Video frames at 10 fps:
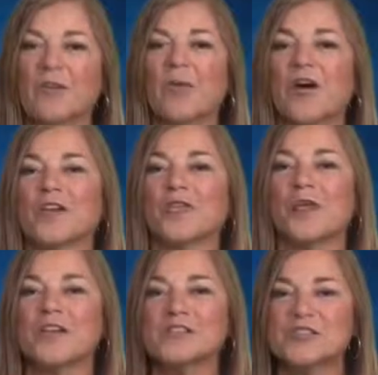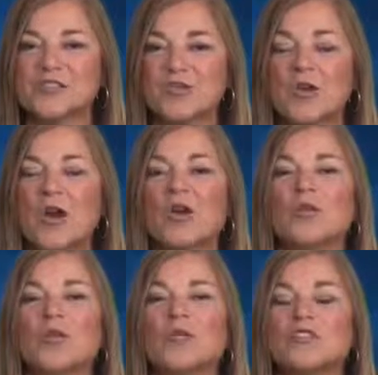the moderates,
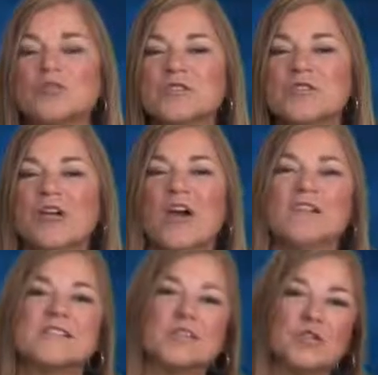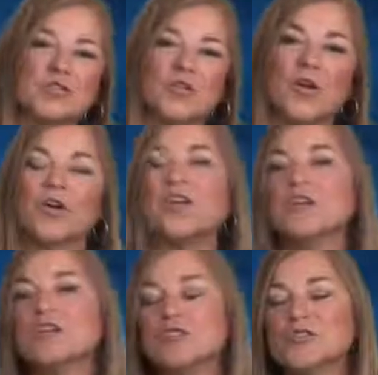which ones are ISIS, which are in
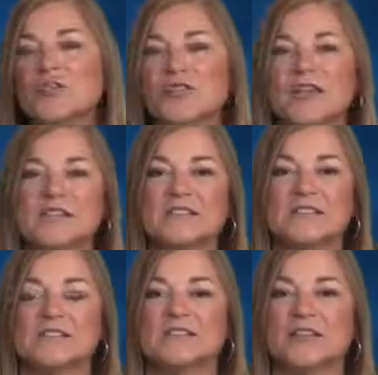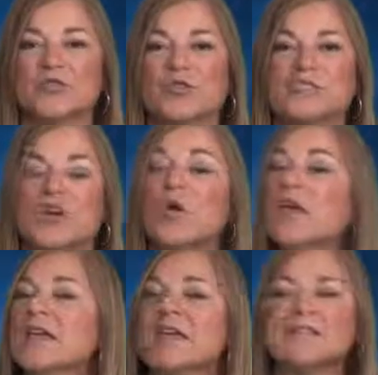cahoots with ISIS, etc. So
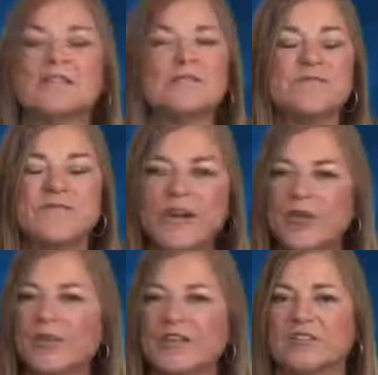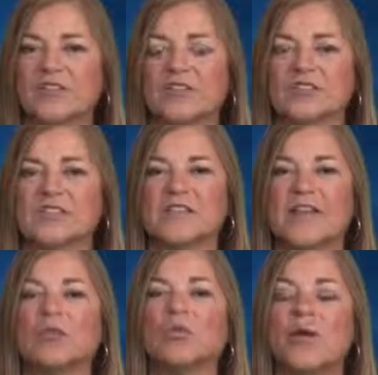it's very difficult to
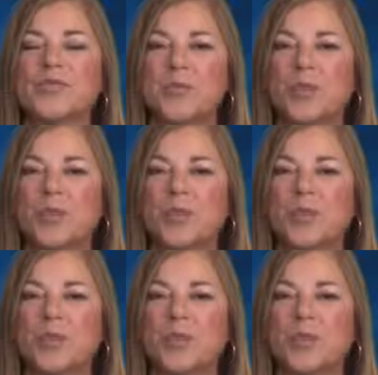get what the